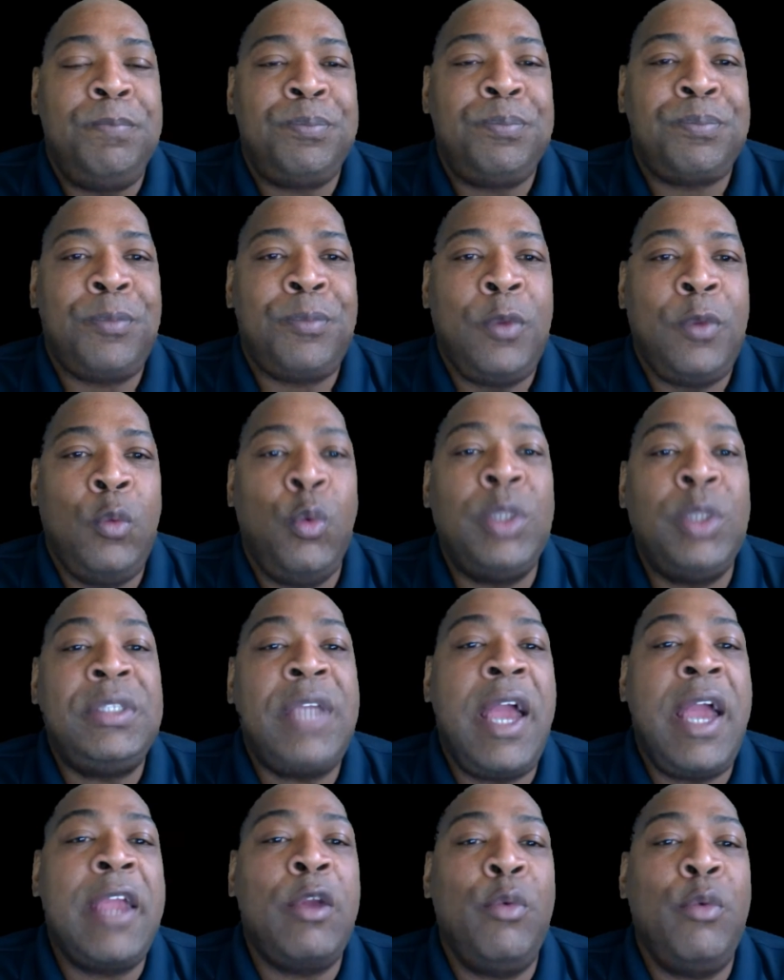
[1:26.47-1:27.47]
with
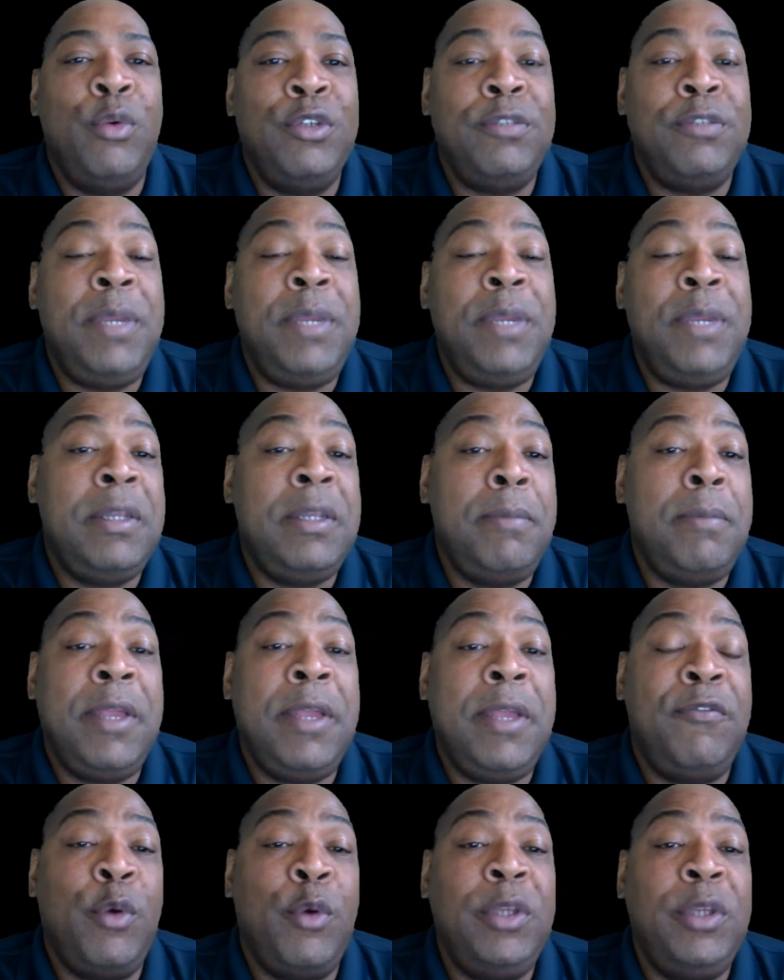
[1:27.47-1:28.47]
Tiger Woods being a big
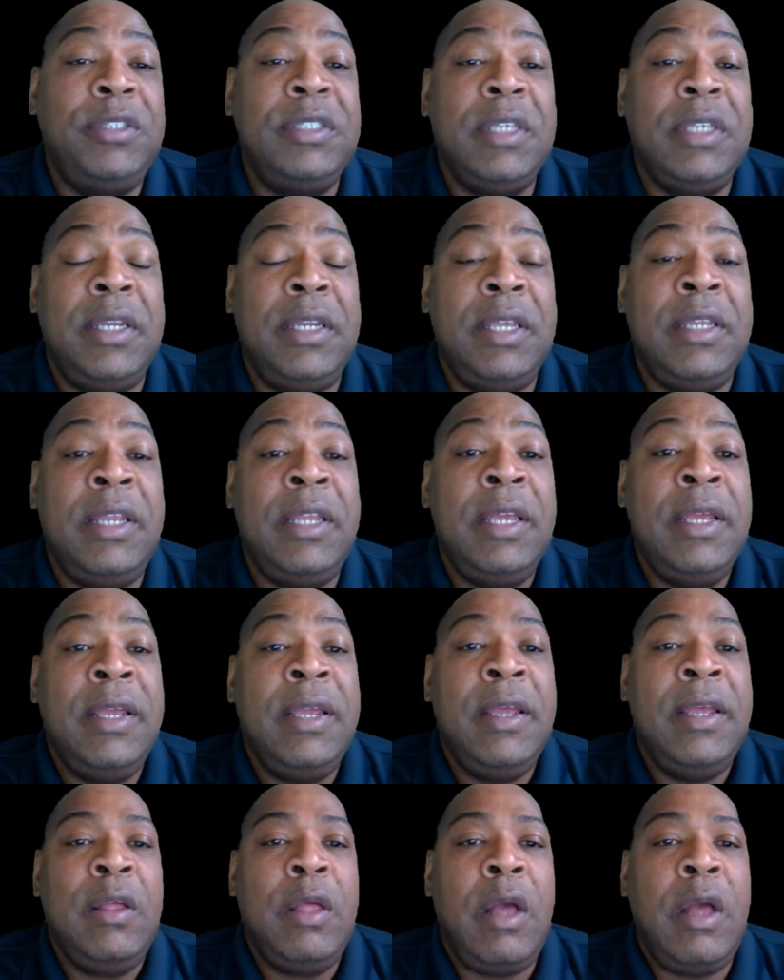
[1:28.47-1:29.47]
voice in it,
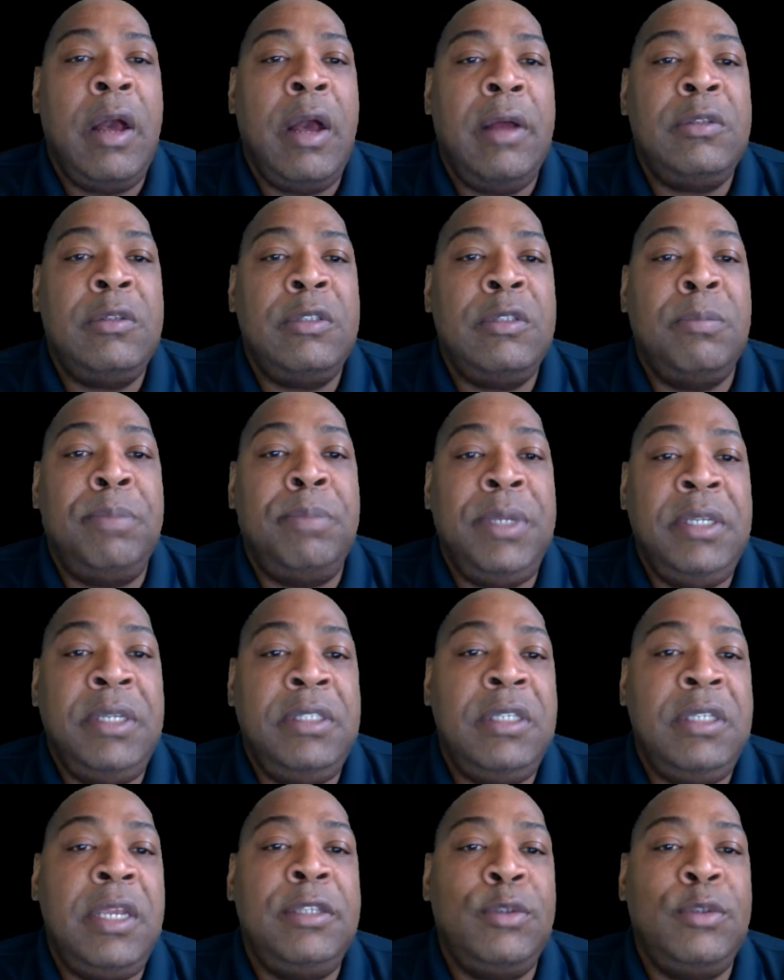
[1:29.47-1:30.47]
the
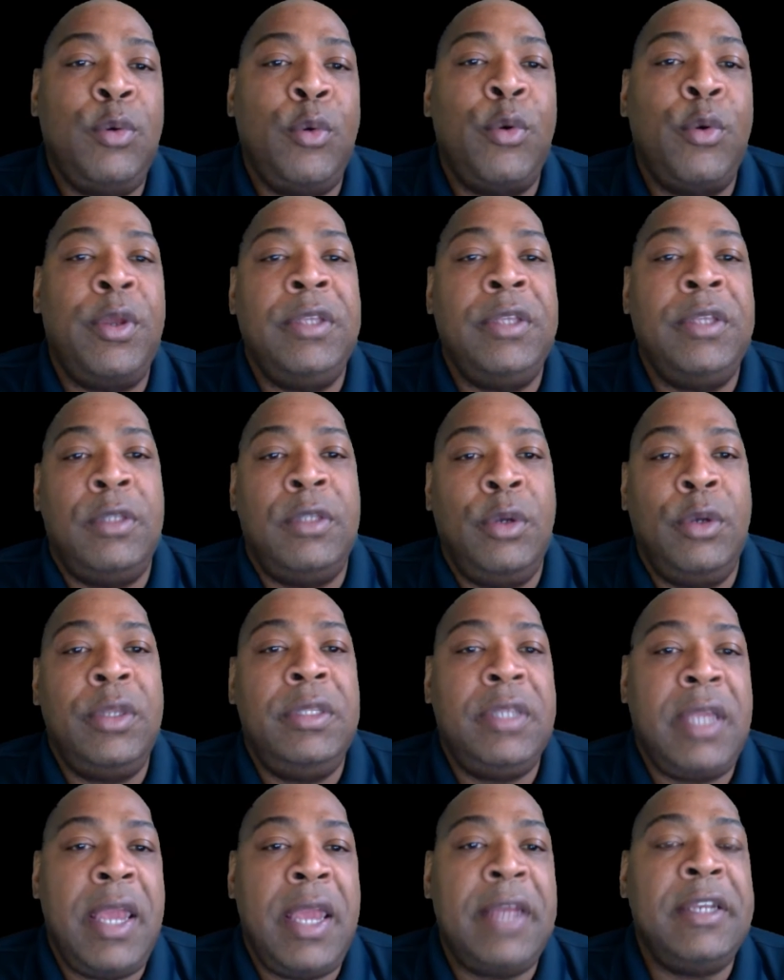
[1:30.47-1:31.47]
PGA Tour is looking to
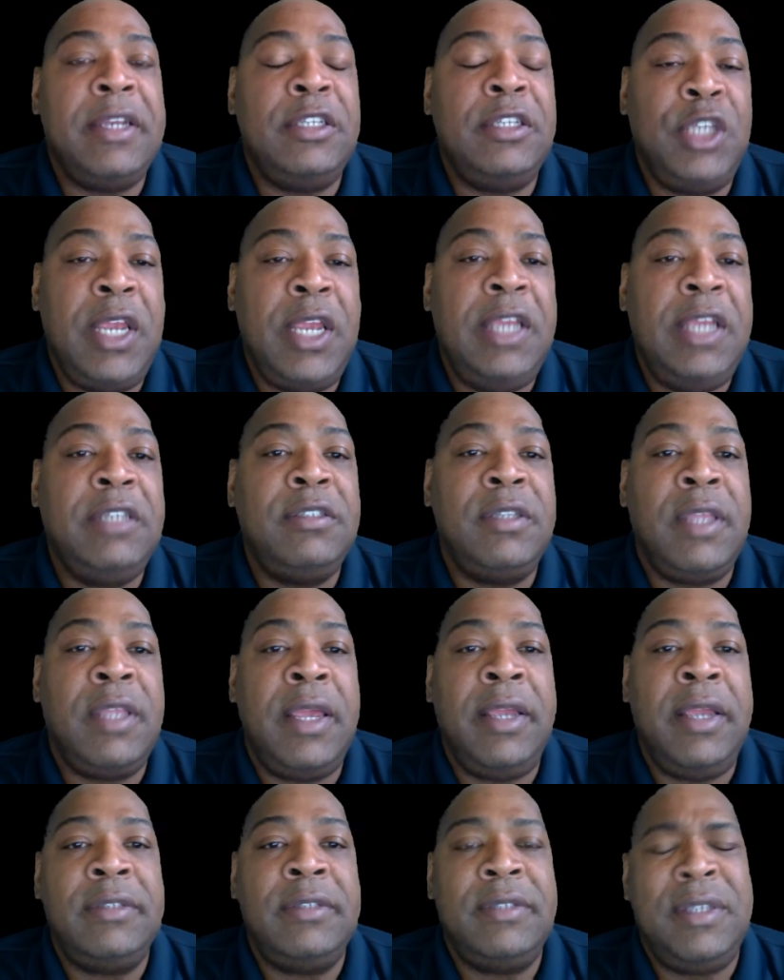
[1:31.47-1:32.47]
kind of change
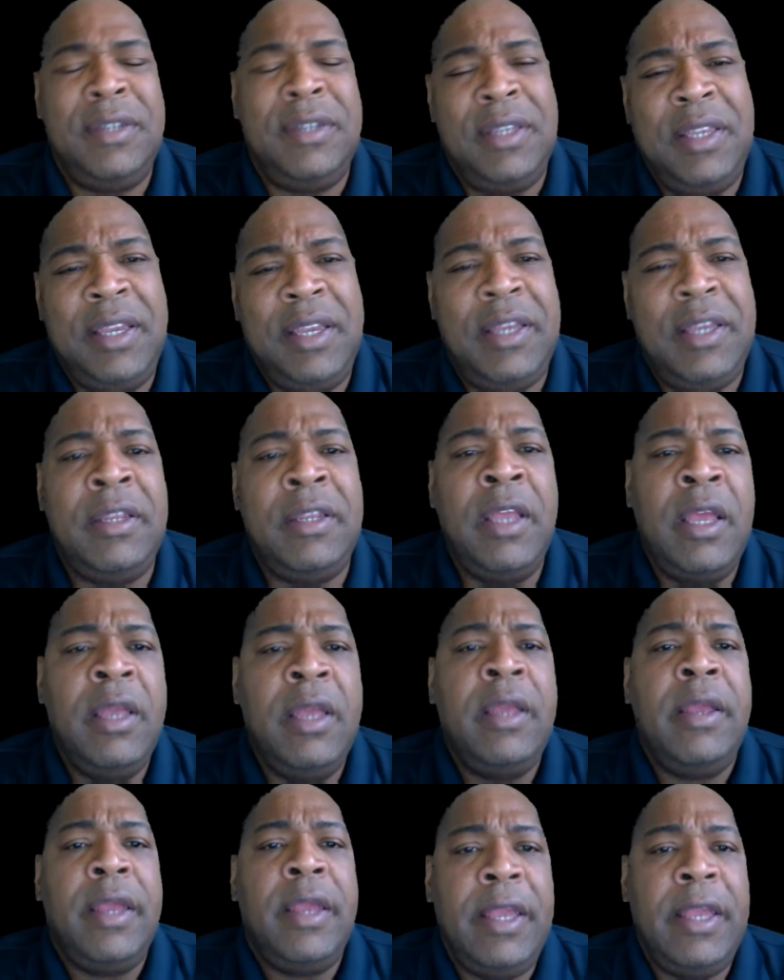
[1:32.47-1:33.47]
things. And again,
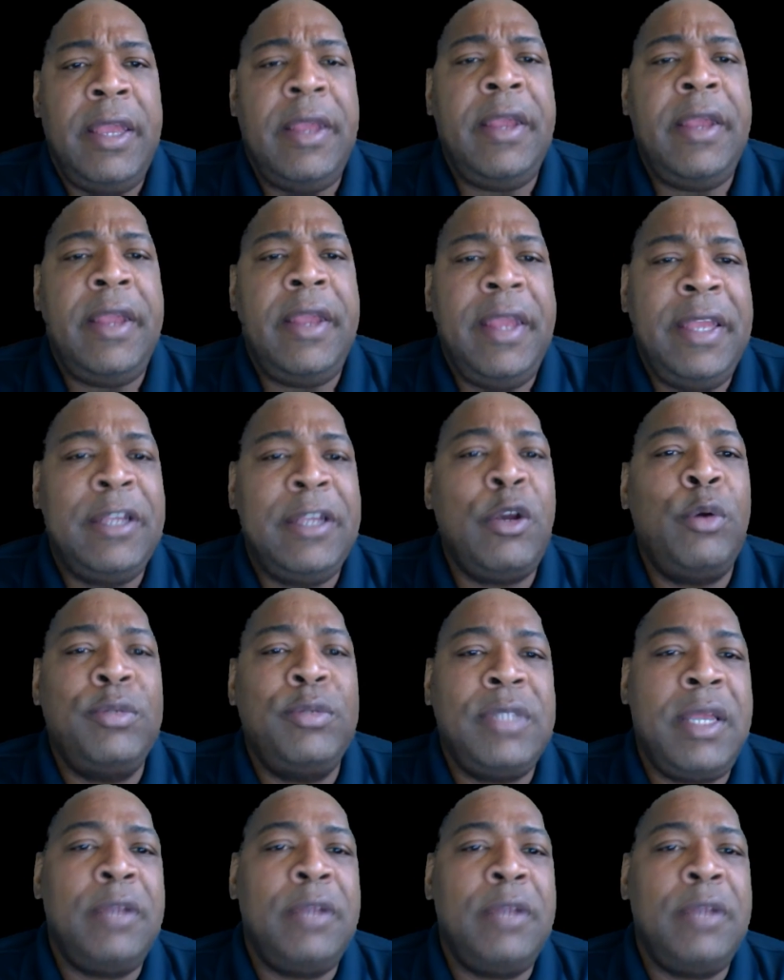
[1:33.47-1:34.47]
it goes
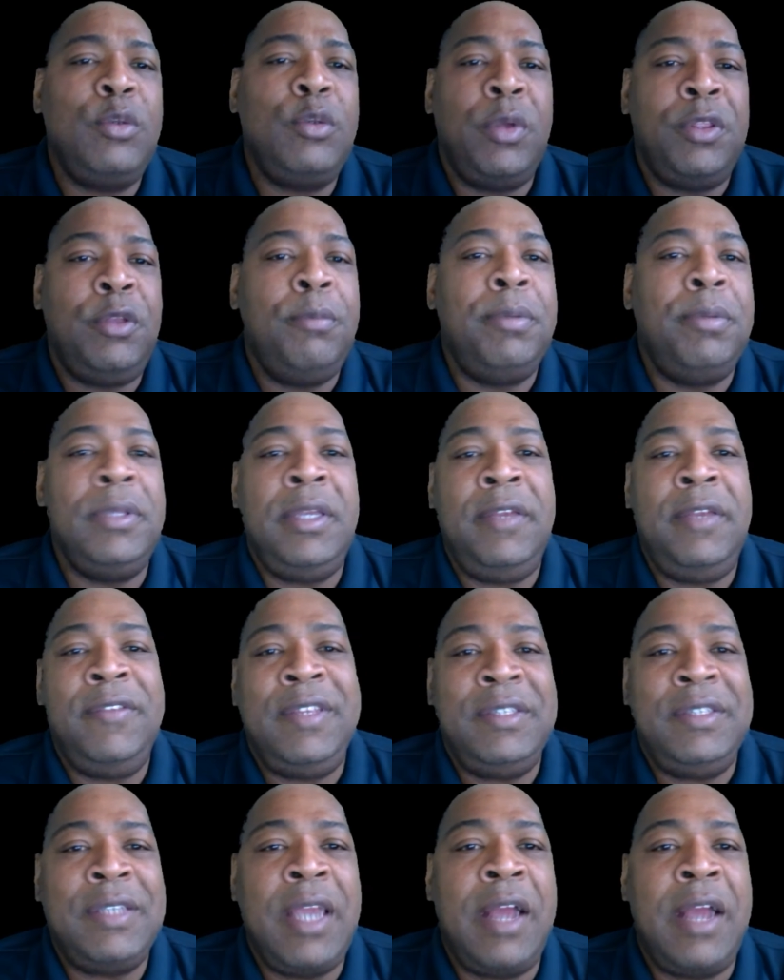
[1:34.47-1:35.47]
down to whether you believe
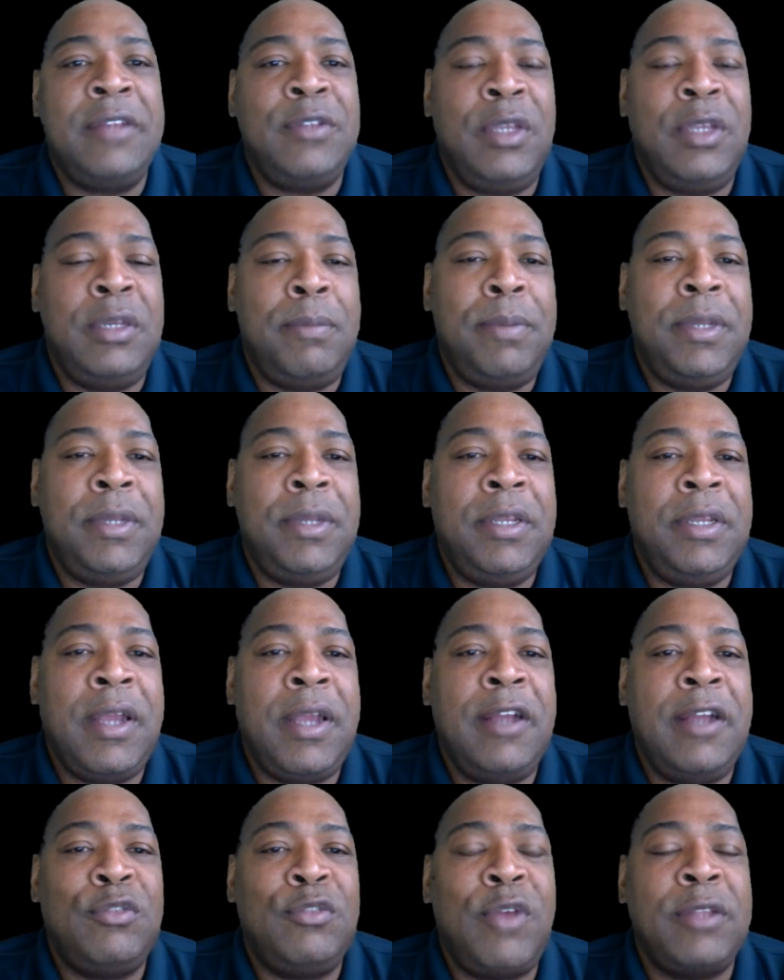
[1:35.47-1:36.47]
these guys are independent
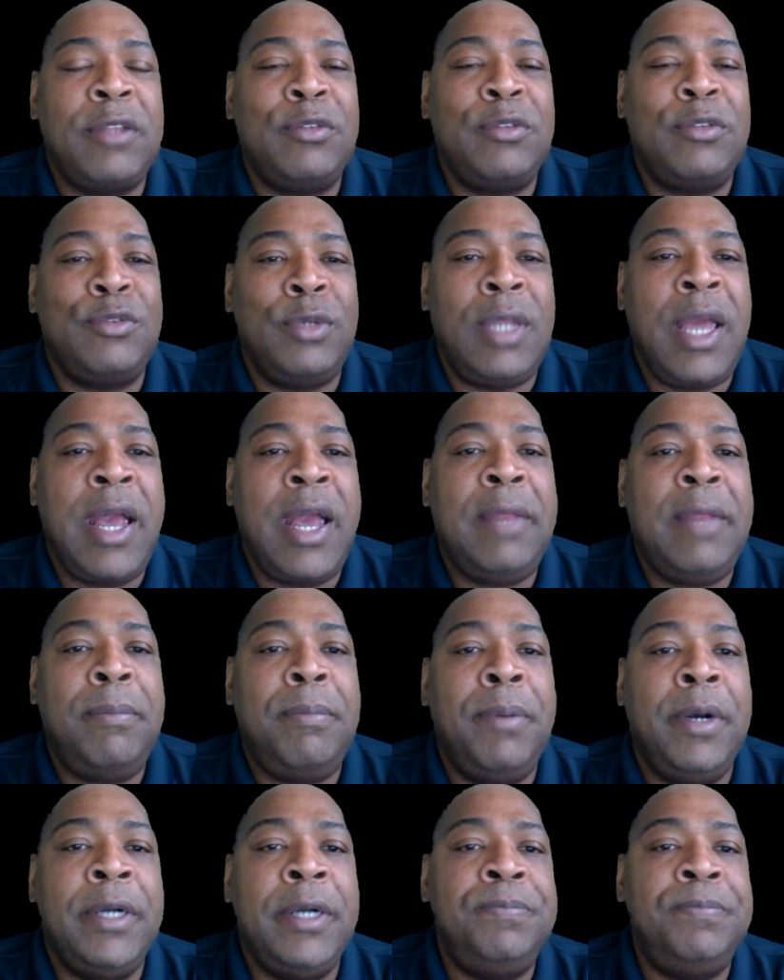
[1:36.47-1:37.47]
contractors or not. But